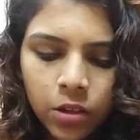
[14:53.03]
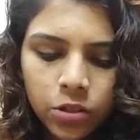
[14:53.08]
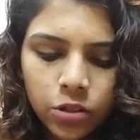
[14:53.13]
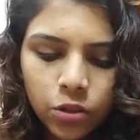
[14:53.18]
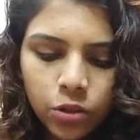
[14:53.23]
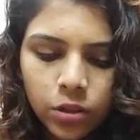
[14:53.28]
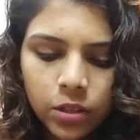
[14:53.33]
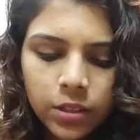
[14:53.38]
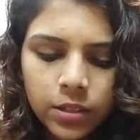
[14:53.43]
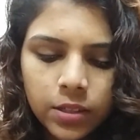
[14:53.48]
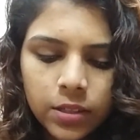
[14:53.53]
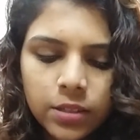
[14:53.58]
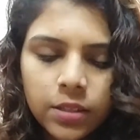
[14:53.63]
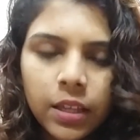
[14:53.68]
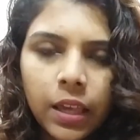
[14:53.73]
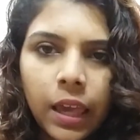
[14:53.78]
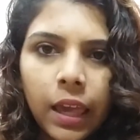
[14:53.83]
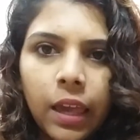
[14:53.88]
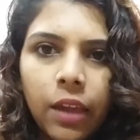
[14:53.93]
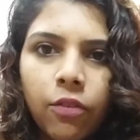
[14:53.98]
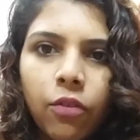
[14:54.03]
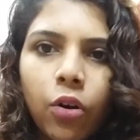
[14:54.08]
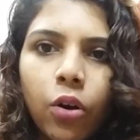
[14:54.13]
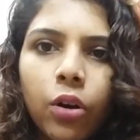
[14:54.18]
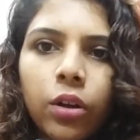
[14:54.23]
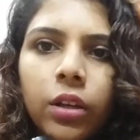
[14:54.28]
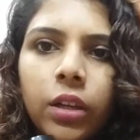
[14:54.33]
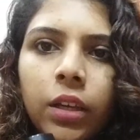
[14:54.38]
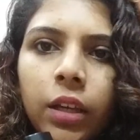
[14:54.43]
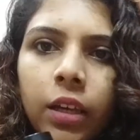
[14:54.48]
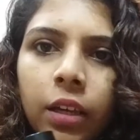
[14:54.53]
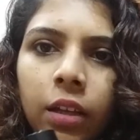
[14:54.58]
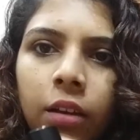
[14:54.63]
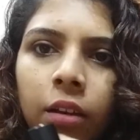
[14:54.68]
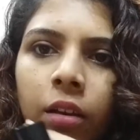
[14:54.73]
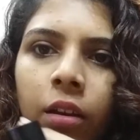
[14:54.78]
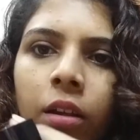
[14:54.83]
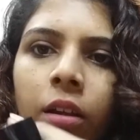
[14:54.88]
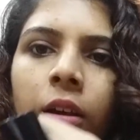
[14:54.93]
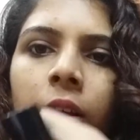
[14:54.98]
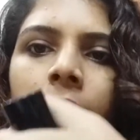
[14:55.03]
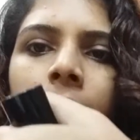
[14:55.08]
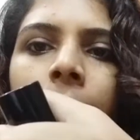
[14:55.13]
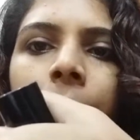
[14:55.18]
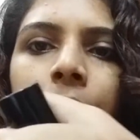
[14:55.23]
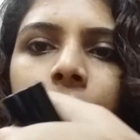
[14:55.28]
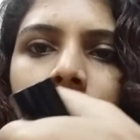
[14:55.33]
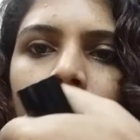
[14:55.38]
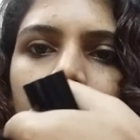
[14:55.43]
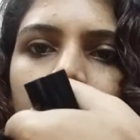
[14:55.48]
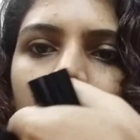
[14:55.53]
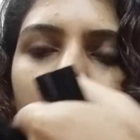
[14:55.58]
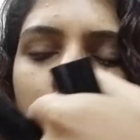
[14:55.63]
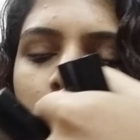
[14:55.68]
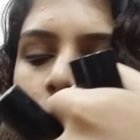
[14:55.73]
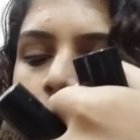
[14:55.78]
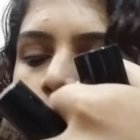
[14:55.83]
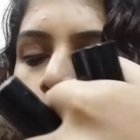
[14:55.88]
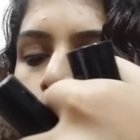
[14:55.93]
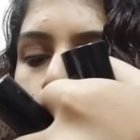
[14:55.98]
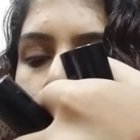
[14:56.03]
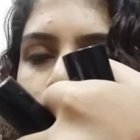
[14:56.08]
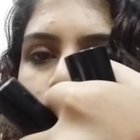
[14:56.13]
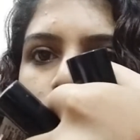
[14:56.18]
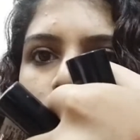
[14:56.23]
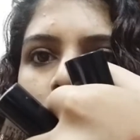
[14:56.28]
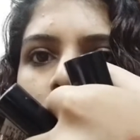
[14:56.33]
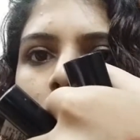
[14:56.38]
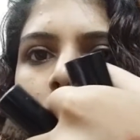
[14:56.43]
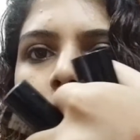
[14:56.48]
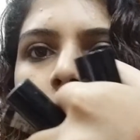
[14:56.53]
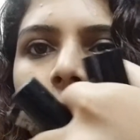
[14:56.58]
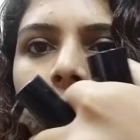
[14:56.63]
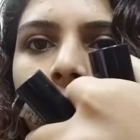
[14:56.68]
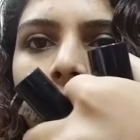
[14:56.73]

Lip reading: So this is the Avon in the color Mocha.